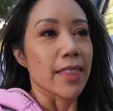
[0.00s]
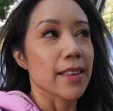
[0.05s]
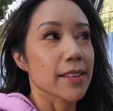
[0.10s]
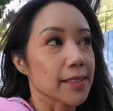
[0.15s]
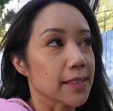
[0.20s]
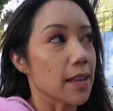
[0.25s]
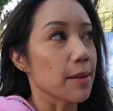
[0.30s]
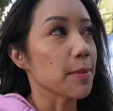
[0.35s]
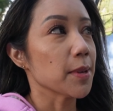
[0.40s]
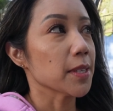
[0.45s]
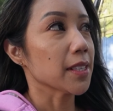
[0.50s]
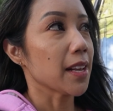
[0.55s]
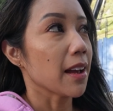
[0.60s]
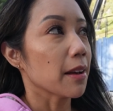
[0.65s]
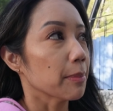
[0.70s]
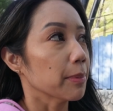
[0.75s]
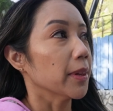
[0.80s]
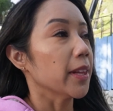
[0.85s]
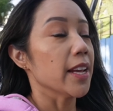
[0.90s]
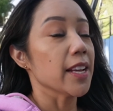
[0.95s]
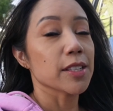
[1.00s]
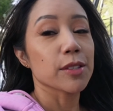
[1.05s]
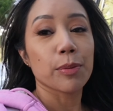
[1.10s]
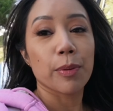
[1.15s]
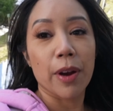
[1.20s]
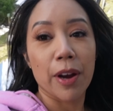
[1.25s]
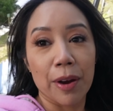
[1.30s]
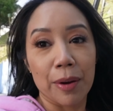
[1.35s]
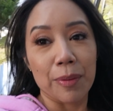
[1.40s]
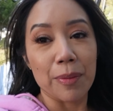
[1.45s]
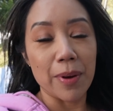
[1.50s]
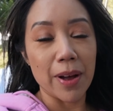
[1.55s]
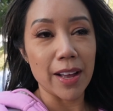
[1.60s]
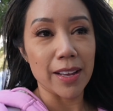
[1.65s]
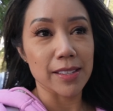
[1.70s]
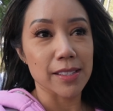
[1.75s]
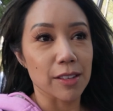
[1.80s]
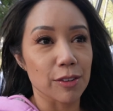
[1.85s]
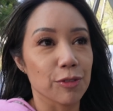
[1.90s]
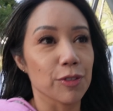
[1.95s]
The same exact place where it
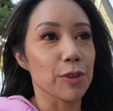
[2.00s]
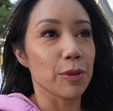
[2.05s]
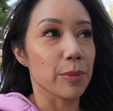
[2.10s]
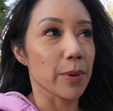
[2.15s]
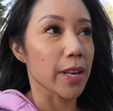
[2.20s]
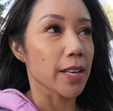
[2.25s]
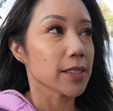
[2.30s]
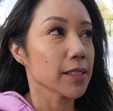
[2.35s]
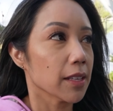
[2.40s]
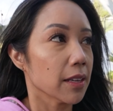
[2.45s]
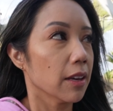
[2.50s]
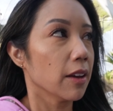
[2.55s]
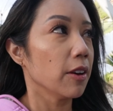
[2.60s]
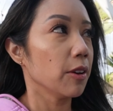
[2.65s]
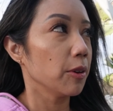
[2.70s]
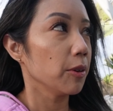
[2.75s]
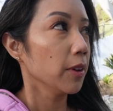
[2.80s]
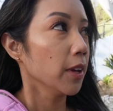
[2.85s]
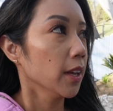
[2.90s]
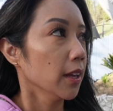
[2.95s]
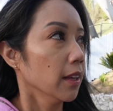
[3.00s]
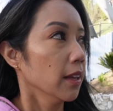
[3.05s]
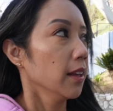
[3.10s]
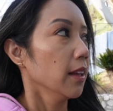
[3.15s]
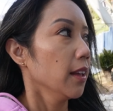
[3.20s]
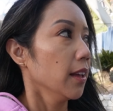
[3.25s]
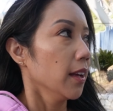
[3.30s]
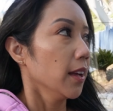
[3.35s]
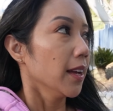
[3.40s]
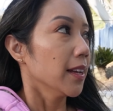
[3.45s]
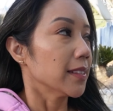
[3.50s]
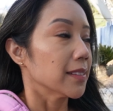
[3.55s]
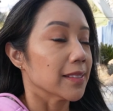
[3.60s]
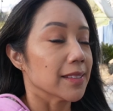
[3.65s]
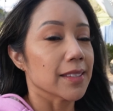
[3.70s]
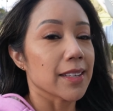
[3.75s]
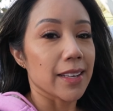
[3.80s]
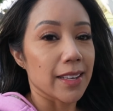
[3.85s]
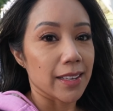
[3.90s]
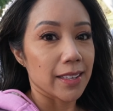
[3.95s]
was a few weeks ago
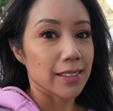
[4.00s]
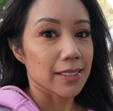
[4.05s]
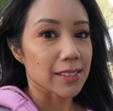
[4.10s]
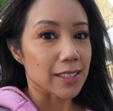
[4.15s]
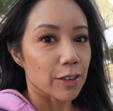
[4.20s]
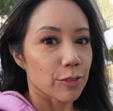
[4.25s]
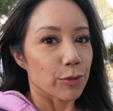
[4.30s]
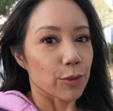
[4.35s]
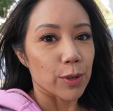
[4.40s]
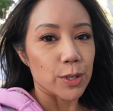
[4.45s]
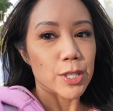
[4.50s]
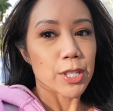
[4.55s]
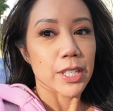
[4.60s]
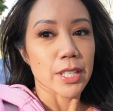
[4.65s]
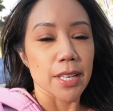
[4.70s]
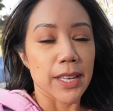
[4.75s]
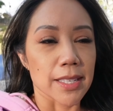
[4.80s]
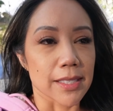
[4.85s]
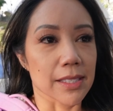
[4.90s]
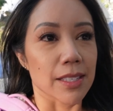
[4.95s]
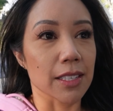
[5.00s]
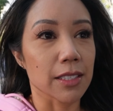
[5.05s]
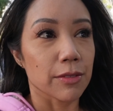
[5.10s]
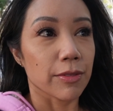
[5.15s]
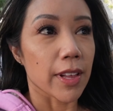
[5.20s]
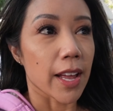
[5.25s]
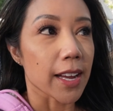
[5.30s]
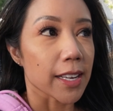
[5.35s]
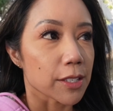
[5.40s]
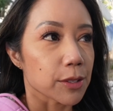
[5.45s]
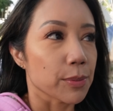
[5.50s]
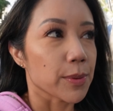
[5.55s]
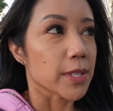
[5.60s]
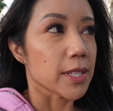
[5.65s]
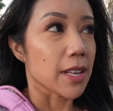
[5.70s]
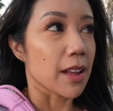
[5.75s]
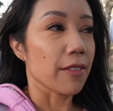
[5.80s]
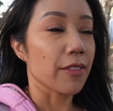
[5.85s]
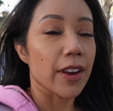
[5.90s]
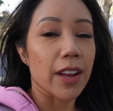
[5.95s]
since unfortunately Six Flags
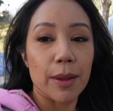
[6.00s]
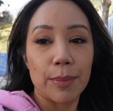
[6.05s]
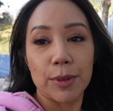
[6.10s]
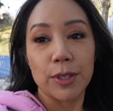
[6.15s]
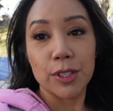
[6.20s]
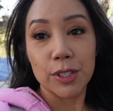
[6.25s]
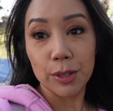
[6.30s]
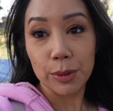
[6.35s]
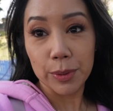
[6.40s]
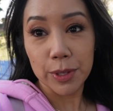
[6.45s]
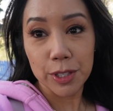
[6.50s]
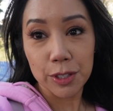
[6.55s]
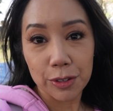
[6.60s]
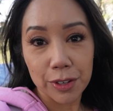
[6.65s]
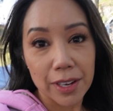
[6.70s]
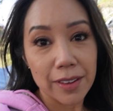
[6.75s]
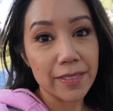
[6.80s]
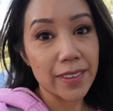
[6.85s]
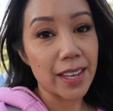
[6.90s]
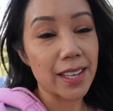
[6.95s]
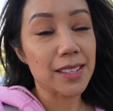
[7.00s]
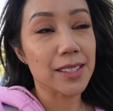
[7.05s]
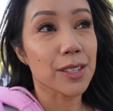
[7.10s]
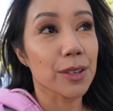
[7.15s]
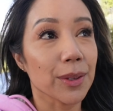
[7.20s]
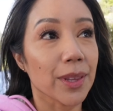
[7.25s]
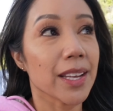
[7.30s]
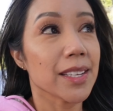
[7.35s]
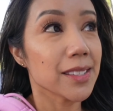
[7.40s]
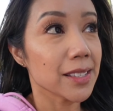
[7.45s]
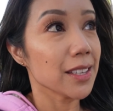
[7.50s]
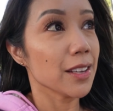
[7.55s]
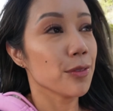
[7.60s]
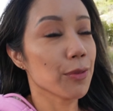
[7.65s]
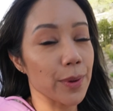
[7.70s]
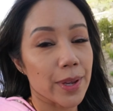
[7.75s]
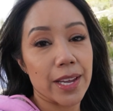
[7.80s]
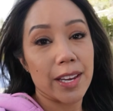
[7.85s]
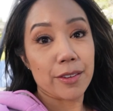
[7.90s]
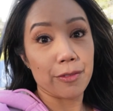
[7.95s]
was never able to retrieve it so let's see
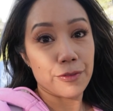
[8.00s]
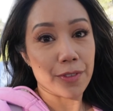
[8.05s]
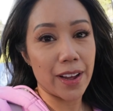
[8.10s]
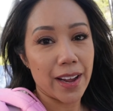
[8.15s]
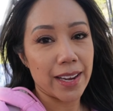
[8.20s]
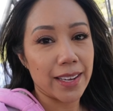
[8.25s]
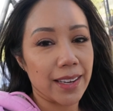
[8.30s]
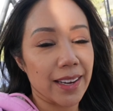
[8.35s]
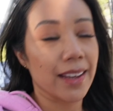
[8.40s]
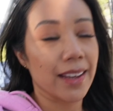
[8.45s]
if we can find